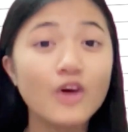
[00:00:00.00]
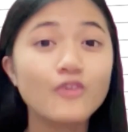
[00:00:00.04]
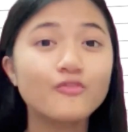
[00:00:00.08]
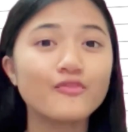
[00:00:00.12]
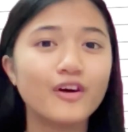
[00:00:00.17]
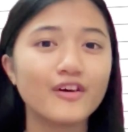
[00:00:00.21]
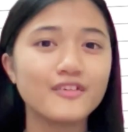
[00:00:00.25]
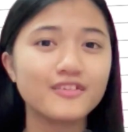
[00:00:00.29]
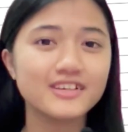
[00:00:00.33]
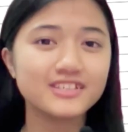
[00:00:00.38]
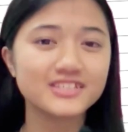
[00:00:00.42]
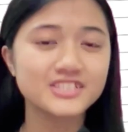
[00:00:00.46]

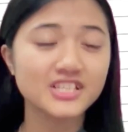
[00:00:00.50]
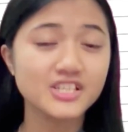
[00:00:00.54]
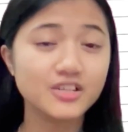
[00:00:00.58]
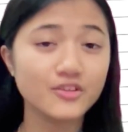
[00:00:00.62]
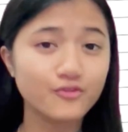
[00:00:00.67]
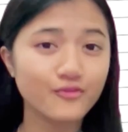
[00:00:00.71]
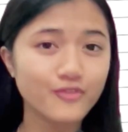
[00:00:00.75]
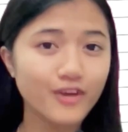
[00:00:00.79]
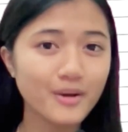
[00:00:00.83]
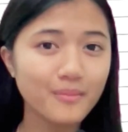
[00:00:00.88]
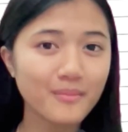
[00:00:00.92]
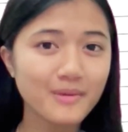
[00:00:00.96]
foundation in
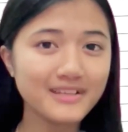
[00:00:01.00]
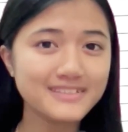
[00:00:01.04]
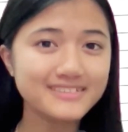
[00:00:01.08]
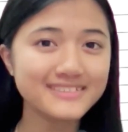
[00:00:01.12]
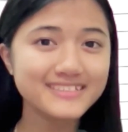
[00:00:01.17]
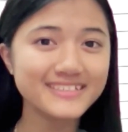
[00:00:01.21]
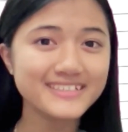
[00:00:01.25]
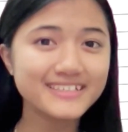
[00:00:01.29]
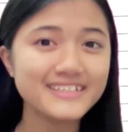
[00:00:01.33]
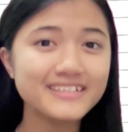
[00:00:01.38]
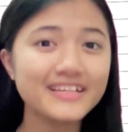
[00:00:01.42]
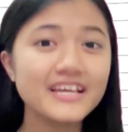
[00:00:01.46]

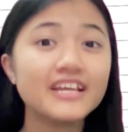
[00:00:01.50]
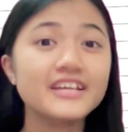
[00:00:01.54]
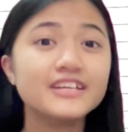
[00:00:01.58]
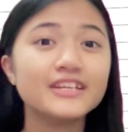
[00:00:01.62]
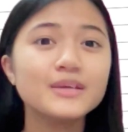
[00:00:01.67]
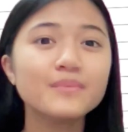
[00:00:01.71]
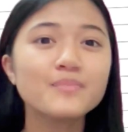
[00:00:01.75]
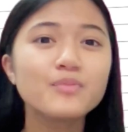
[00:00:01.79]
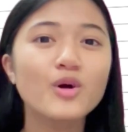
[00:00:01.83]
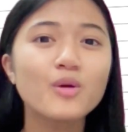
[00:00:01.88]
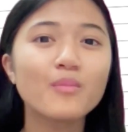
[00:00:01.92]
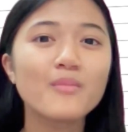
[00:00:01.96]
pharmacy,
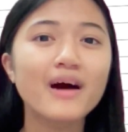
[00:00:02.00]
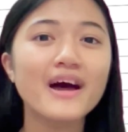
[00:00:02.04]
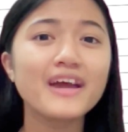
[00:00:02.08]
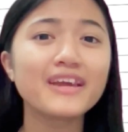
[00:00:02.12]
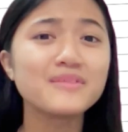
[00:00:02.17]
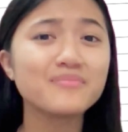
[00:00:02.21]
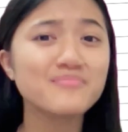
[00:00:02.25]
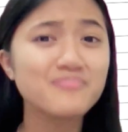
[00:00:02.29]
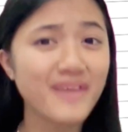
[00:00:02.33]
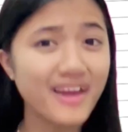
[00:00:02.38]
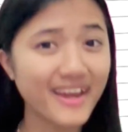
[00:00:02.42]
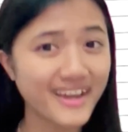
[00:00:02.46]
diploma
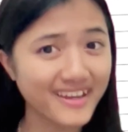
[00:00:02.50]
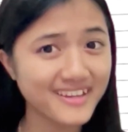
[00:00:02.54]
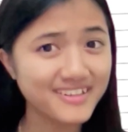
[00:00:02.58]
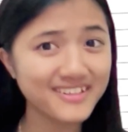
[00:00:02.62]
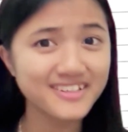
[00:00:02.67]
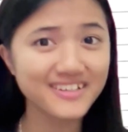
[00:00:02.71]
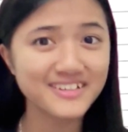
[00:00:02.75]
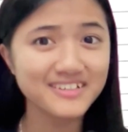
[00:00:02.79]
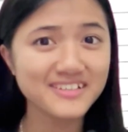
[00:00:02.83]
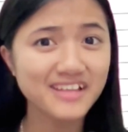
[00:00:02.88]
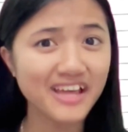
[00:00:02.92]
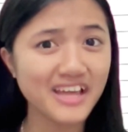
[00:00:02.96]
in
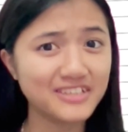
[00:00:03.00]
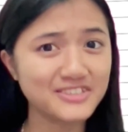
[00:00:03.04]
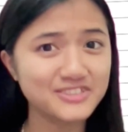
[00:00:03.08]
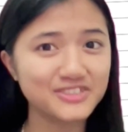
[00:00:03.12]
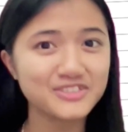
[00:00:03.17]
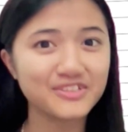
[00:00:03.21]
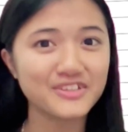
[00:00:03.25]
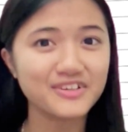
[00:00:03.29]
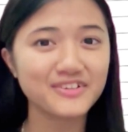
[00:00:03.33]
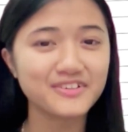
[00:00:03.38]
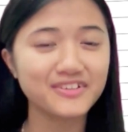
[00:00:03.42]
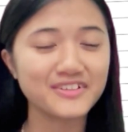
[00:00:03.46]
mechanical
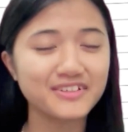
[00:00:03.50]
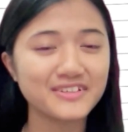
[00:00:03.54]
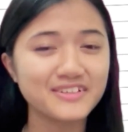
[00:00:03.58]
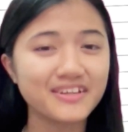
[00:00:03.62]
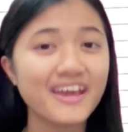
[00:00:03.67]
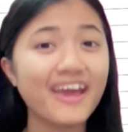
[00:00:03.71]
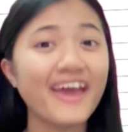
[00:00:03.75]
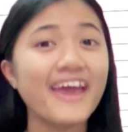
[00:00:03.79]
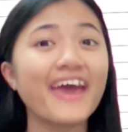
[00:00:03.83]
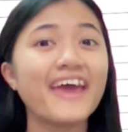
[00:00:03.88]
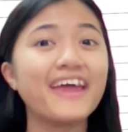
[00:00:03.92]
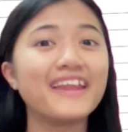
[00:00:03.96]
engineering,
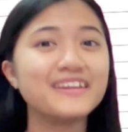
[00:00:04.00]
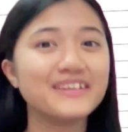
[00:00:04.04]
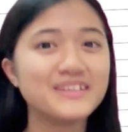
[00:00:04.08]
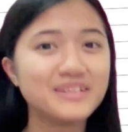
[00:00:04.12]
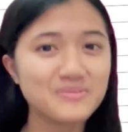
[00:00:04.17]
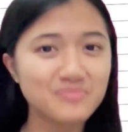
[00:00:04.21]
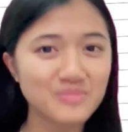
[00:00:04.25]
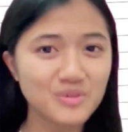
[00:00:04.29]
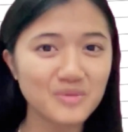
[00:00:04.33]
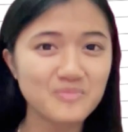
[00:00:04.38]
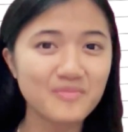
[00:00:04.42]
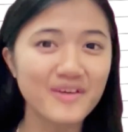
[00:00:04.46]
and
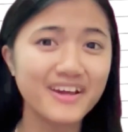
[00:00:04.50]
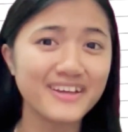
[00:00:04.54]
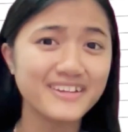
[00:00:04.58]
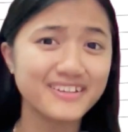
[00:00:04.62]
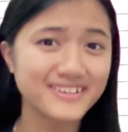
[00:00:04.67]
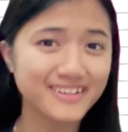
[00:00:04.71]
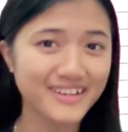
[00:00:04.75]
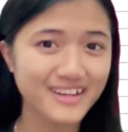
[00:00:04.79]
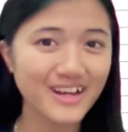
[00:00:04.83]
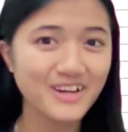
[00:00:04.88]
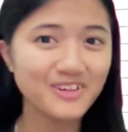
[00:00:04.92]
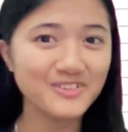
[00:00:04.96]
diploma in
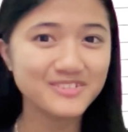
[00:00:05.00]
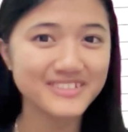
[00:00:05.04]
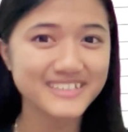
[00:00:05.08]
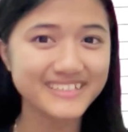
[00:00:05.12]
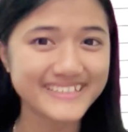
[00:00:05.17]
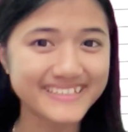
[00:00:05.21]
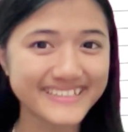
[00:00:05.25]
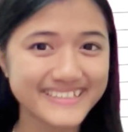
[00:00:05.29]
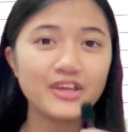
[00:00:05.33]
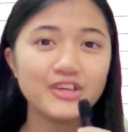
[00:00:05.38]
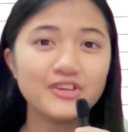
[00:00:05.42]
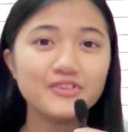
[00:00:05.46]

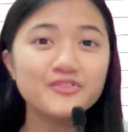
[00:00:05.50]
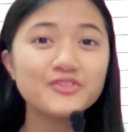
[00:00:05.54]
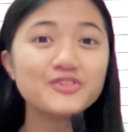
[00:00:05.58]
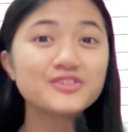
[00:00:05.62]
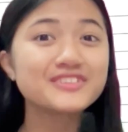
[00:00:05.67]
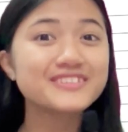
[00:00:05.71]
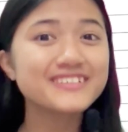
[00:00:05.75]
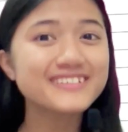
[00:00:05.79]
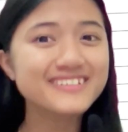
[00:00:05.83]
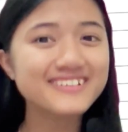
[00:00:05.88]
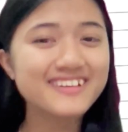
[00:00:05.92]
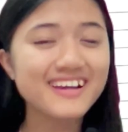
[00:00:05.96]
accounting. If you
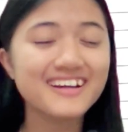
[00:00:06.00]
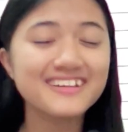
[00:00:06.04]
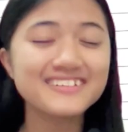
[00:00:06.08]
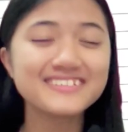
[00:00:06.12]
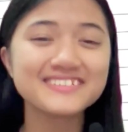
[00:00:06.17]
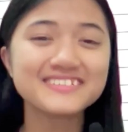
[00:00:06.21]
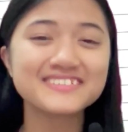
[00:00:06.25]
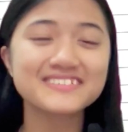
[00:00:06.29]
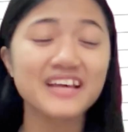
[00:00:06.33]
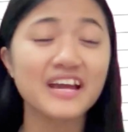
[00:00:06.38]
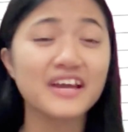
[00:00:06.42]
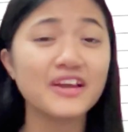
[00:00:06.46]
still can't
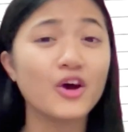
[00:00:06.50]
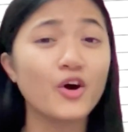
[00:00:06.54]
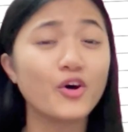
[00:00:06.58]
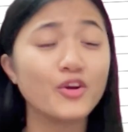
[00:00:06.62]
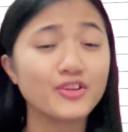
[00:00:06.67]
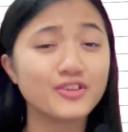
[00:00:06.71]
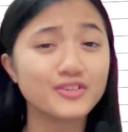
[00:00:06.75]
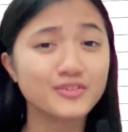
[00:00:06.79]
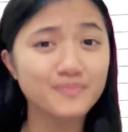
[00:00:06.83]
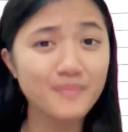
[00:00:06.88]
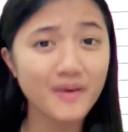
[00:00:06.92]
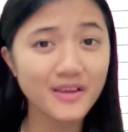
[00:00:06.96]
decide on a
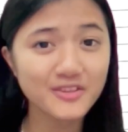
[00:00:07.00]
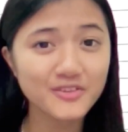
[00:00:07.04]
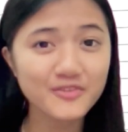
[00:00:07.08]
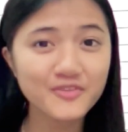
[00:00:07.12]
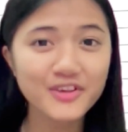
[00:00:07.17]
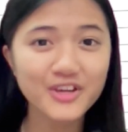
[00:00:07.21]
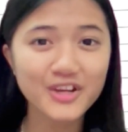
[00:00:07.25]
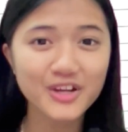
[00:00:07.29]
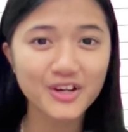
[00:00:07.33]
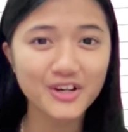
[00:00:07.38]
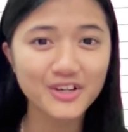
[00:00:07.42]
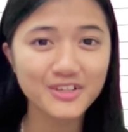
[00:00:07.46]
specific
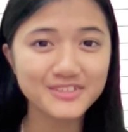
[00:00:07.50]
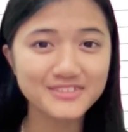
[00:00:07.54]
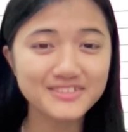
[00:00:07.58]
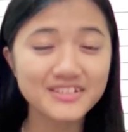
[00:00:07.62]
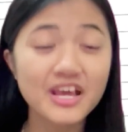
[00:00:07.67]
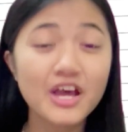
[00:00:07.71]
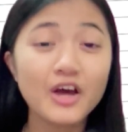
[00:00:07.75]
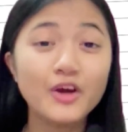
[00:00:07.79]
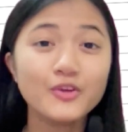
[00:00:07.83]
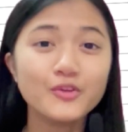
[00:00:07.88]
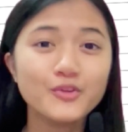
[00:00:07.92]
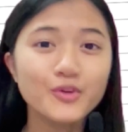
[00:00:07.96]
course,
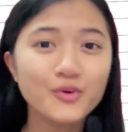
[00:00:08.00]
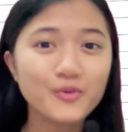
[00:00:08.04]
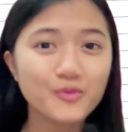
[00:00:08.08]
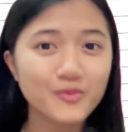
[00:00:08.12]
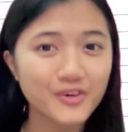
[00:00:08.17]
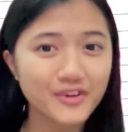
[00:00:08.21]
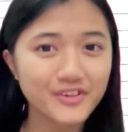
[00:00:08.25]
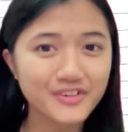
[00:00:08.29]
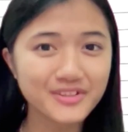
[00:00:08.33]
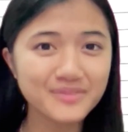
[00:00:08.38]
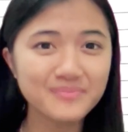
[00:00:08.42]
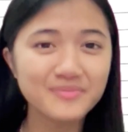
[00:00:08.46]
don't
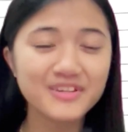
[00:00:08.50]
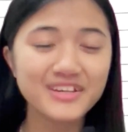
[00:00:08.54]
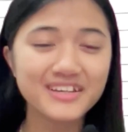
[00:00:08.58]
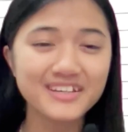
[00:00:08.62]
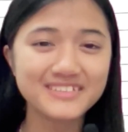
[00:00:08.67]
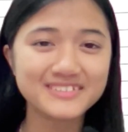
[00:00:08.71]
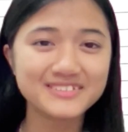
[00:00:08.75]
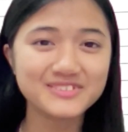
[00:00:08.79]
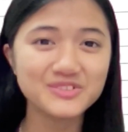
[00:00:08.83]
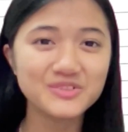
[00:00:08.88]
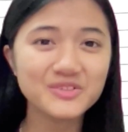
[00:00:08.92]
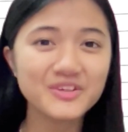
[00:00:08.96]
worry
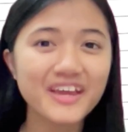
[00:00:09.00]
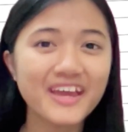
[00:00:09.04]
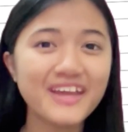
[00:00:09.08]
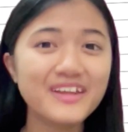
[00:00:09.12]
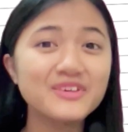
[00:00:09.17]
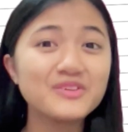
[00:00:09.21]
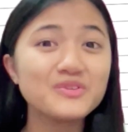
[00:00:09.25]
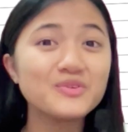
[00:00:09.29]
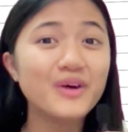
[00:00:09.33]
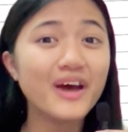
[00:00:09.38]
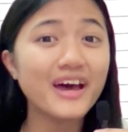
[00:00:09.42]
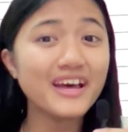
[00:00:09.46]
because you can
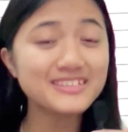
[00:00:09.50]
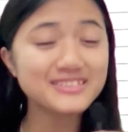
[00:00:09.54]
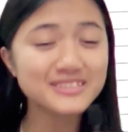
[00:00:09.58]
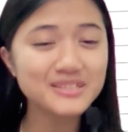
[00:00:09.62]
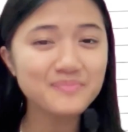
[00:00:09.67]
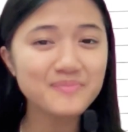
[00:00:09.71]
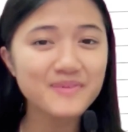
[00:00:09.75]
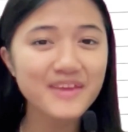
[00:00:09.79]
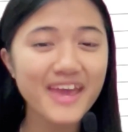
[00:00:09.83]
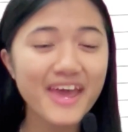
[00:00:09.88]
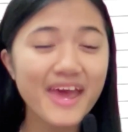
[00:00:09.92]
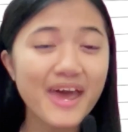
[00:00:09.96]
do
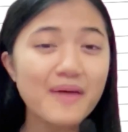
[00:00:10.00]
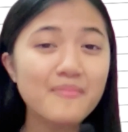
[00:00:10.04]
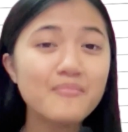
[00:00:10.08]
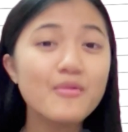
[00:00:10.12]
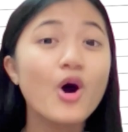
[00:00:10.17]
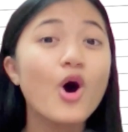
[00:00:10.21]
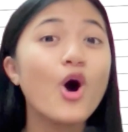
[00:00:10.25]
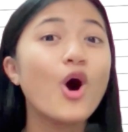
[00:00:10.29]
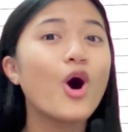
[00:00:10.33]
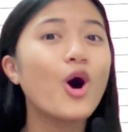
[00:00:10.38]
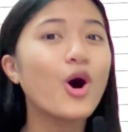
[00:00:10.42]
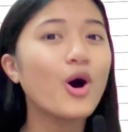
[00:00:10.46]
SPM
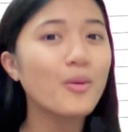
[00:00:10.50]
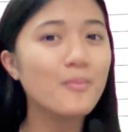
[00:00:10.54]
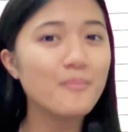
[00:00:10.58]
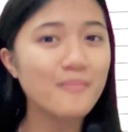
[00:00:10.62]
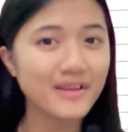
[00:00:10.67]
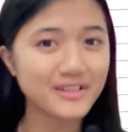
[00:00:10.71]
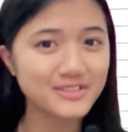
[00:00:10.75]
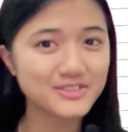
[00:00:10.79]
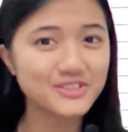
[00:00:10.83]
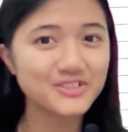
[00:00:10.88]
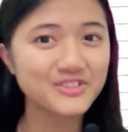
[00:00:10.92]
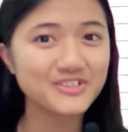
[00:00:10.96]
or
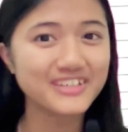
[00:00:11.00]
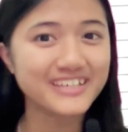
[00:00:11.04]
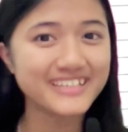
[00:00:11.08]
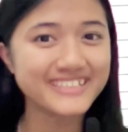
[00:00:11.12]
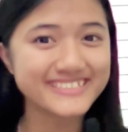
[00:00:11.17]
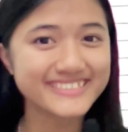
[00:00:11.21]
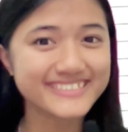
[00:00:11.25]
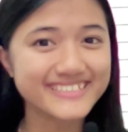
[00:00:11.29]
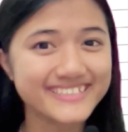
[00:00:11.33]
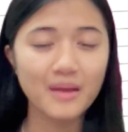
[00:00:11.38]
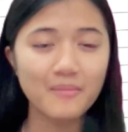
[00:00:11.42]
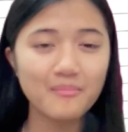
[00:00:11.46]

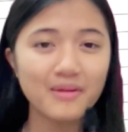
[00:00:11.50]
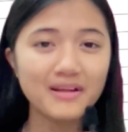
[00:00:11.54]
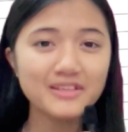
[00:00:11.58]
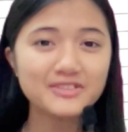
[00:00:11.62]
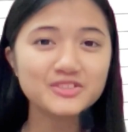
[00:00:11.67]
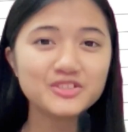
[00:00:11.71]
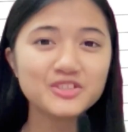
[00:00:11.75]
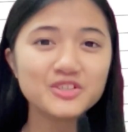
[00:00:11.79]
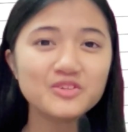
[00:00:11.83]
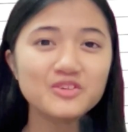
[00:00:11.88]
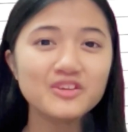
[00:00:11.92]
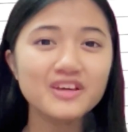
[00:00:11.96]
matriculation.
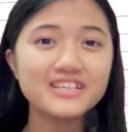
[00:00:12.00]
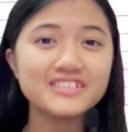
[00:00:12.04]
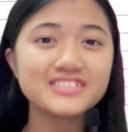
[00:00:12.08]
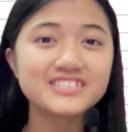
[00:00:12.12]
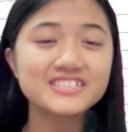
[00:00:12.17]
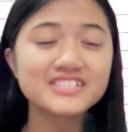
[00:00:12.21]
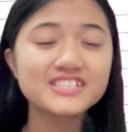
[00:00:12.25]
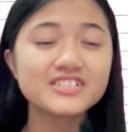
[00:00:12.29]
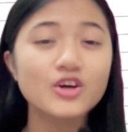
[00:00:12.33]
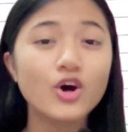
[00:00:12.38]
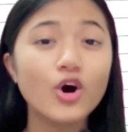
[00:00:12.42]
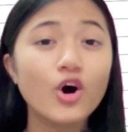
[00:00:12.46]

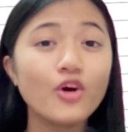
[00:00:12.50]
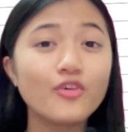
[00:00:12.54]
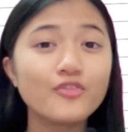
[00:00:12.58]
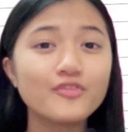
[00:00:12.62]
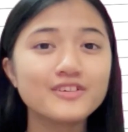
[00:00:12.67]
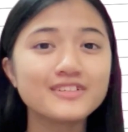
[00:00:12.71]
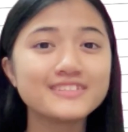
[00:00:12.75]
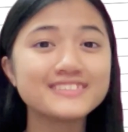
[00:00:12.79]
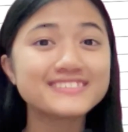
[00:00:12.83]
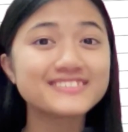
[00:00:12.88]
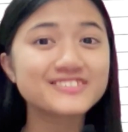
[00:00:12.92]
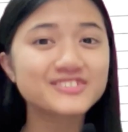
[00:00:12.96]
Matriculation
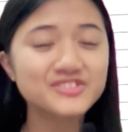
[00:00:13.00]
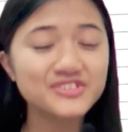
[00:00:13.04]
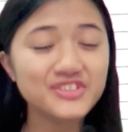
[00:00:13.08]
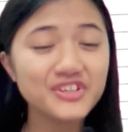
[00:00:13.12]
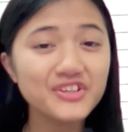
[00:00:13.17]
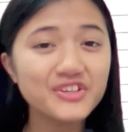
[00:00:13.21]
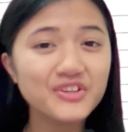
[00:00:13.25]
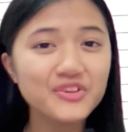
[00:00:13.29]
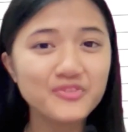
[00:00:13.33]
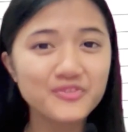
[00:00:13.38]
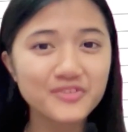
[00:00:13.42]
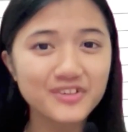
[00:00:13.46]
offers 3
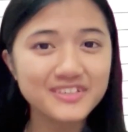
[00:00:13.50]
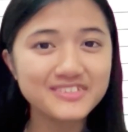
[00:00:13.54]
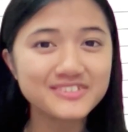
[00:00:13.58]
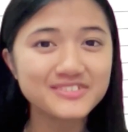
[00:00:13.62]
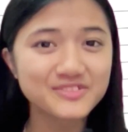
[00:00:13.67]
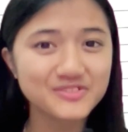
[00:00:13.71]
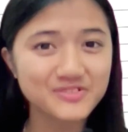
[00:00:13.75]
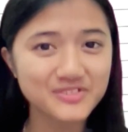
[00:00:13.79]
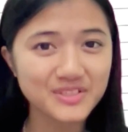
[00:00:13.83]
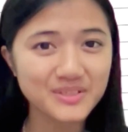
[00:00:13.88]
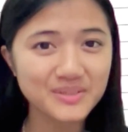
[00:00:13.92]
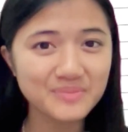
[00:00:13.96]
different
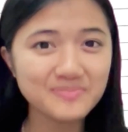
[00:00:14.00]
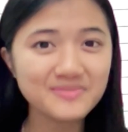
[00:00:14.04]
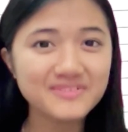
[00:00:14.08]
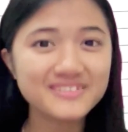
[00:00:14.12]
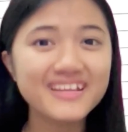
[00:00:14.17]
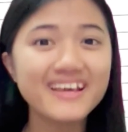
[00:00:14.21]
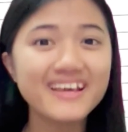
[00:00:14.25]
streams: